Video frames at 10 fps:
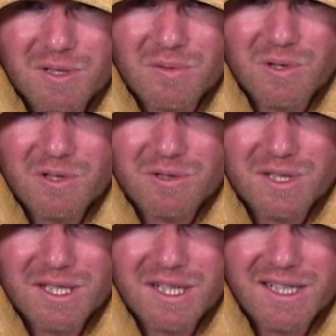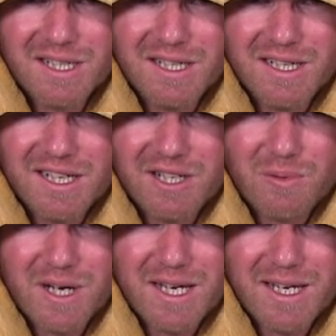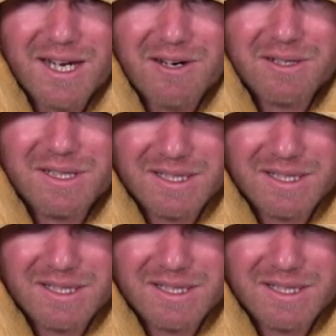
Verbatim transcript: a bit of water, and away you go.